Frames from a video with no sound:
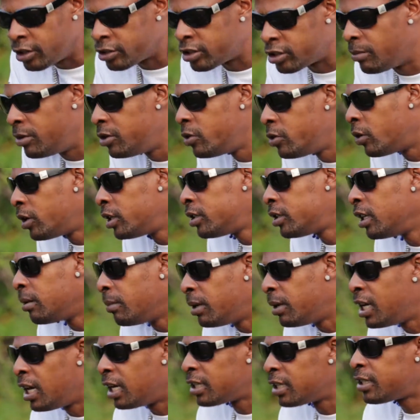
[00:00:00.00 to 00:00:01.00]
so I know the thing, me
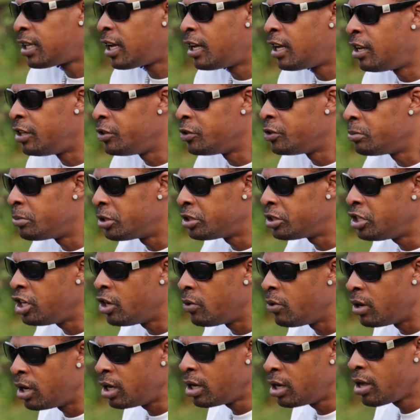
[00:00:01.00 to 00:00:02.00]
nah style no you. But
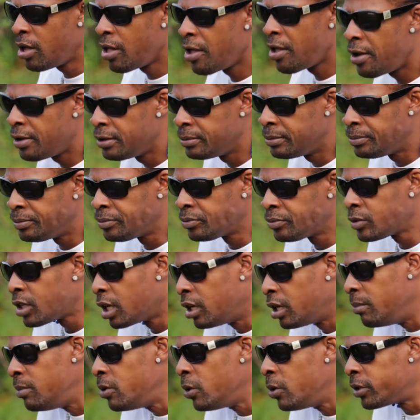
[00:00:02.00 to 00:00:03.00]
here,
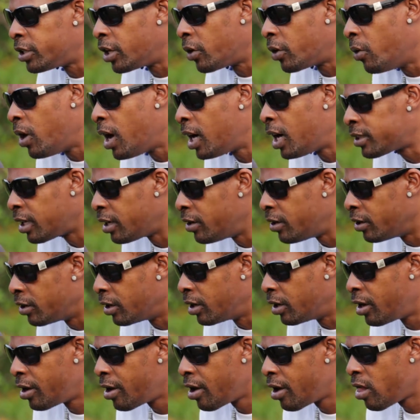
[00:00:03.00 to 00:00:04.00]
the music water down.
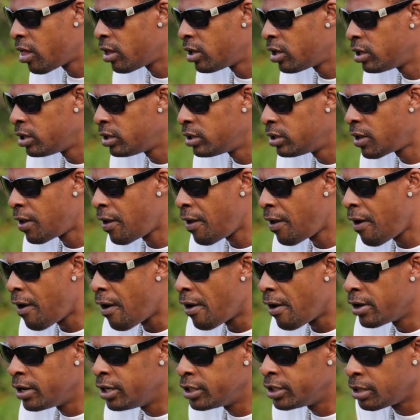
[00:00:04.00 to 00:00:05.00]

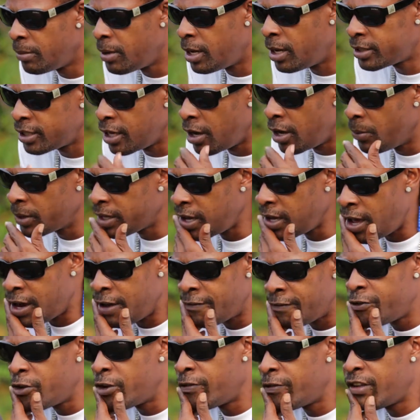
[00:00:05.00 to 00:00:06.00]
You see what I say? And we can't
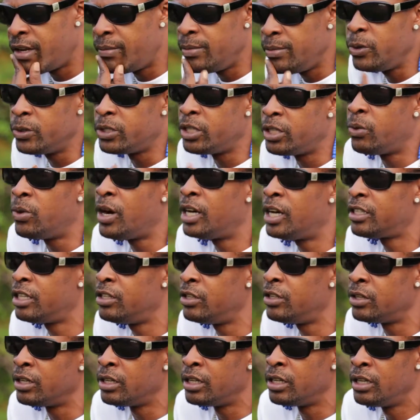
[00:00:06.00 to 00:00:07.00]
afford for the music water
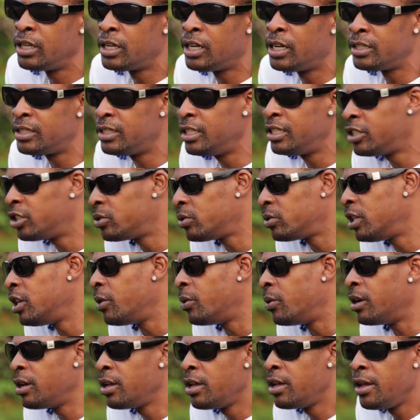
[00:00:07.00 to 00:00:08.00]
down. Cause this is here.